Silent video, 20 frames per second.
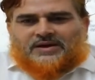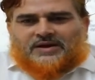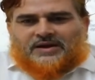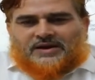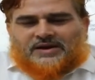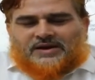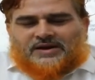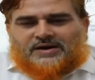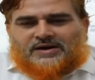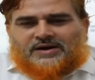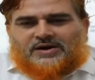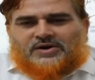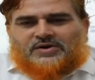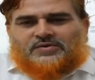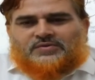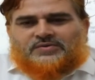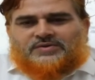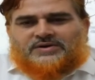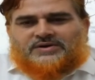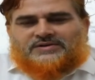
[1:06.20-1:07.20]
and
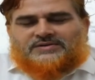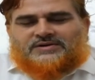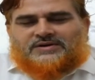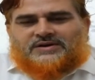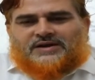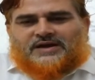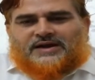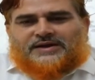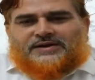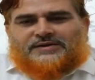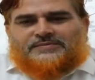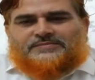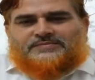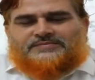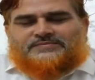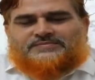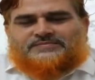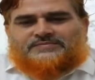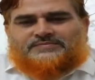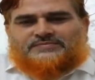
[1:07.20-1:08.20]
now it is the
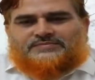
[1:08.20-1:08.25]
time